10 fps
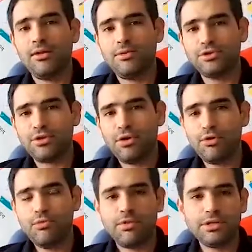
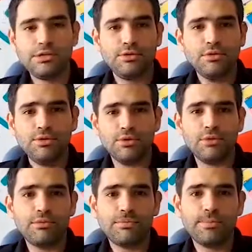So what
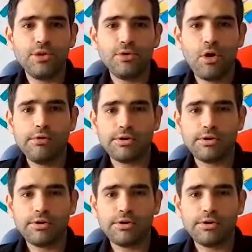do? You go to